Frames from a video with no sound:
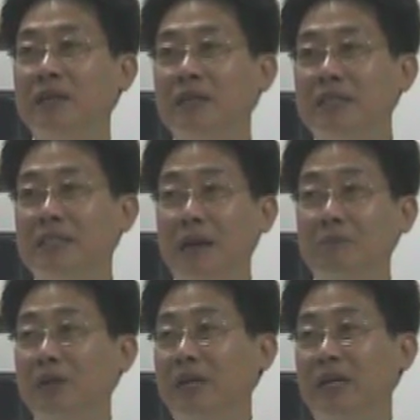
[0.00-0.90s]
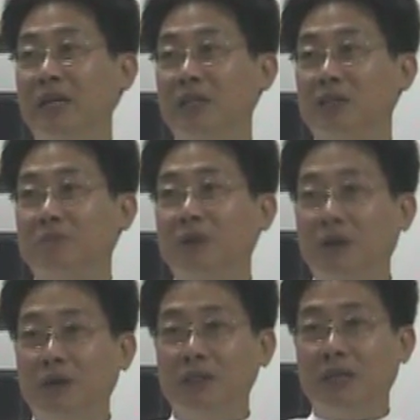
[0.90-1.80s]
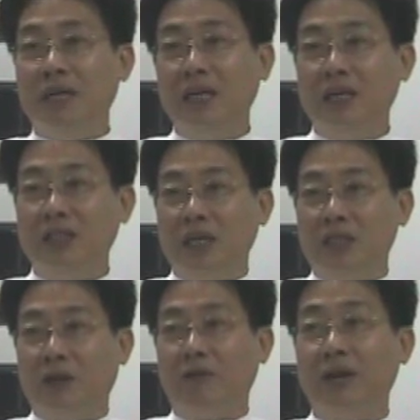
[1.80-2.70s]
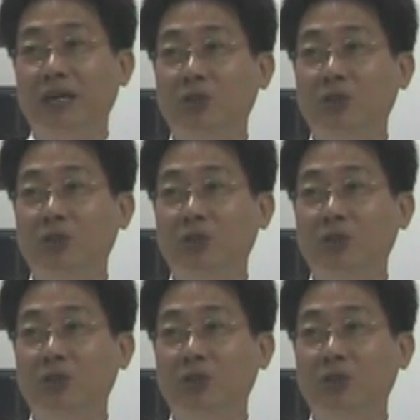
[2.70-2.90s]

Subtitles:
Same with English, because English is already